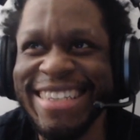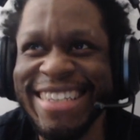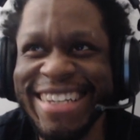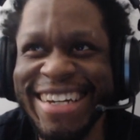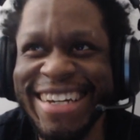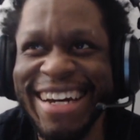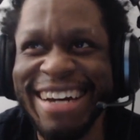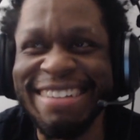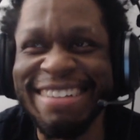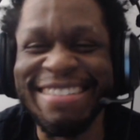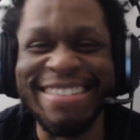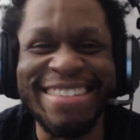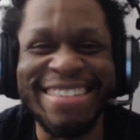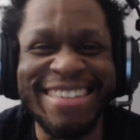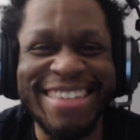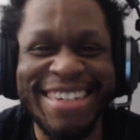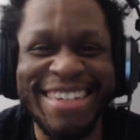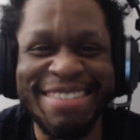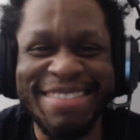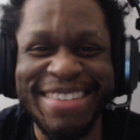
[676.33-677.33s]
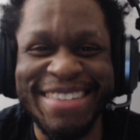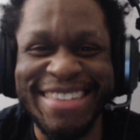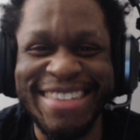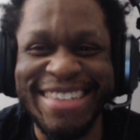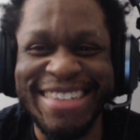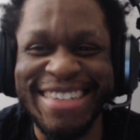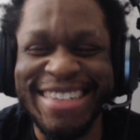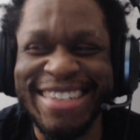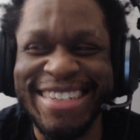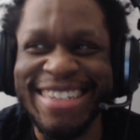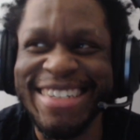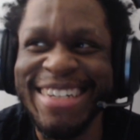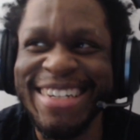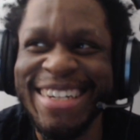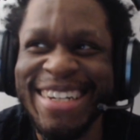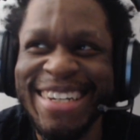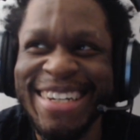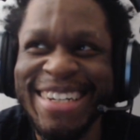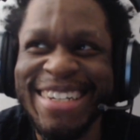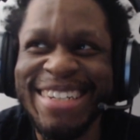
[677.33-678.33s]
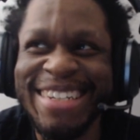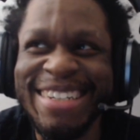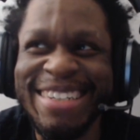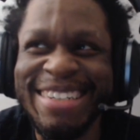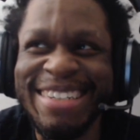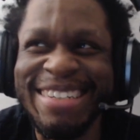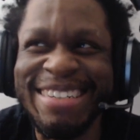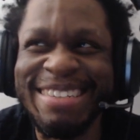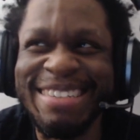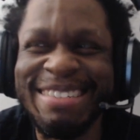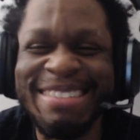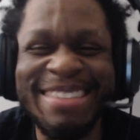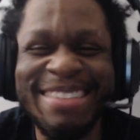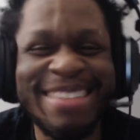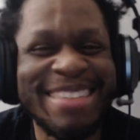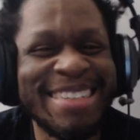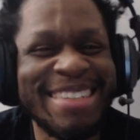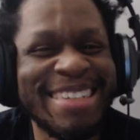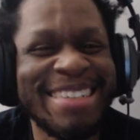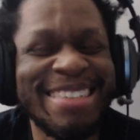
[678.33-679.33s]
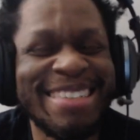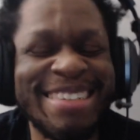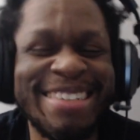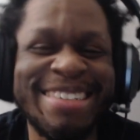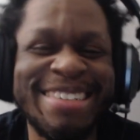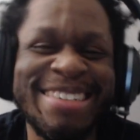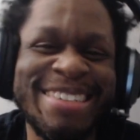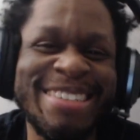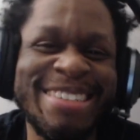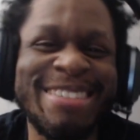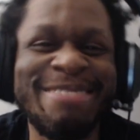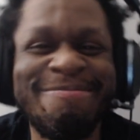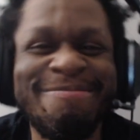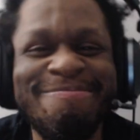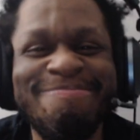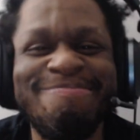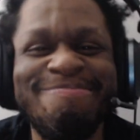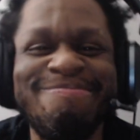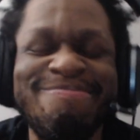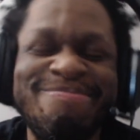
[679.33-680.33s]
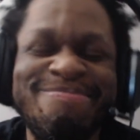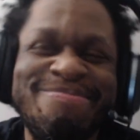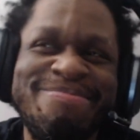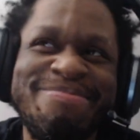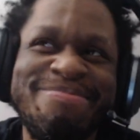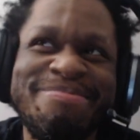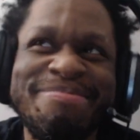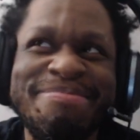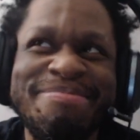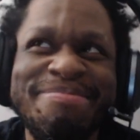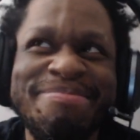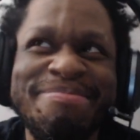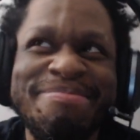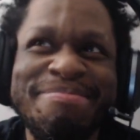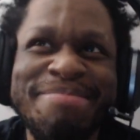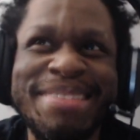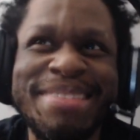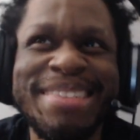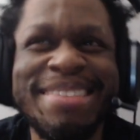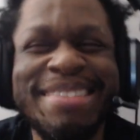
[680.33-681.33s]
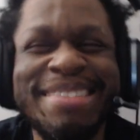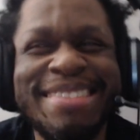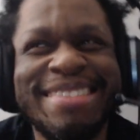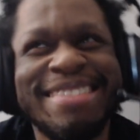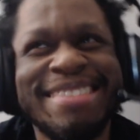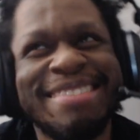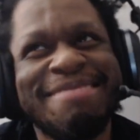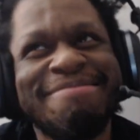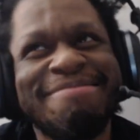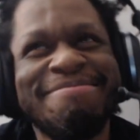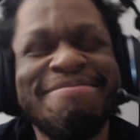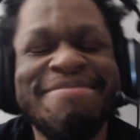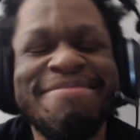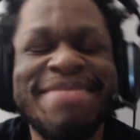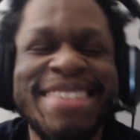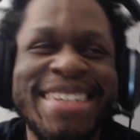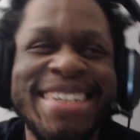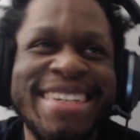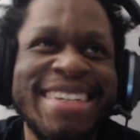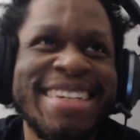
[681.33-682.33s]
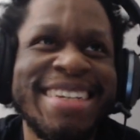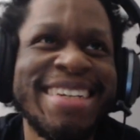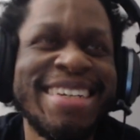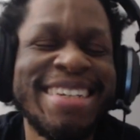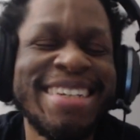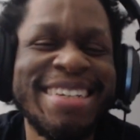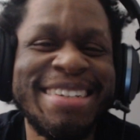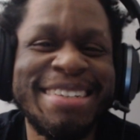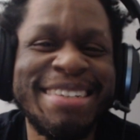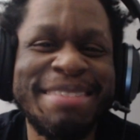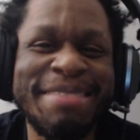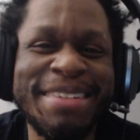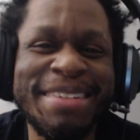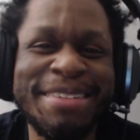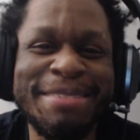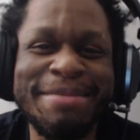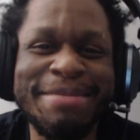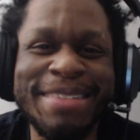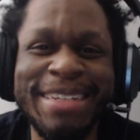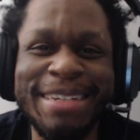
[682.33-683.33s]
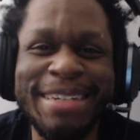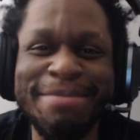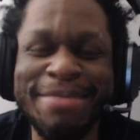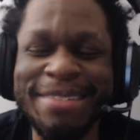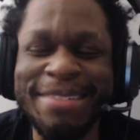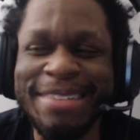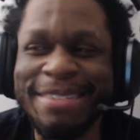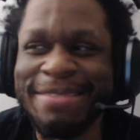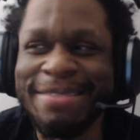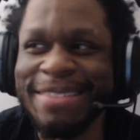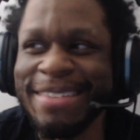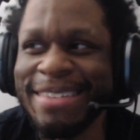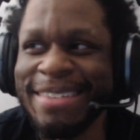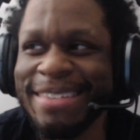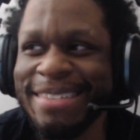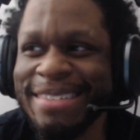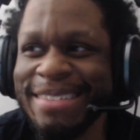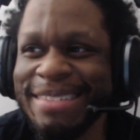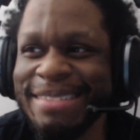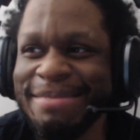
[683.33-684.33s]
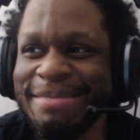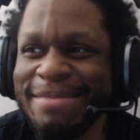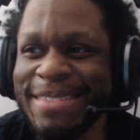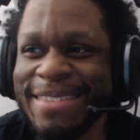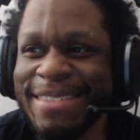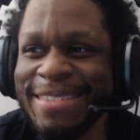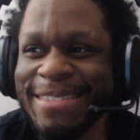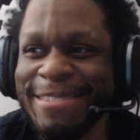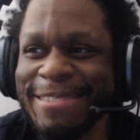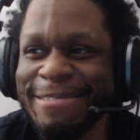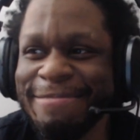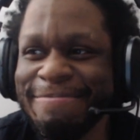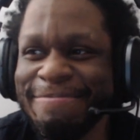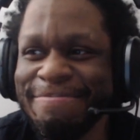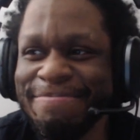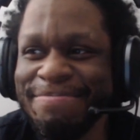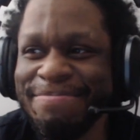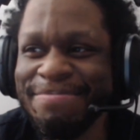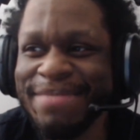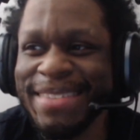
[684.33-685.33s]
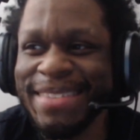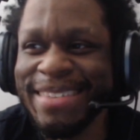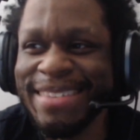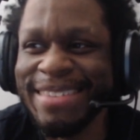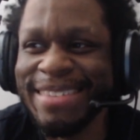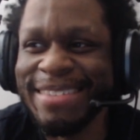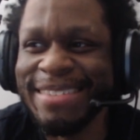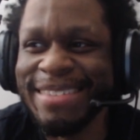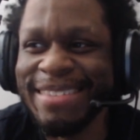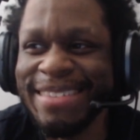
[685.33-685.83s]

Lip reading: after all that, I'm just like, it's just a dice skin, huh? But yeah, so I'm kind of hoping they add more stuff like that though. So, because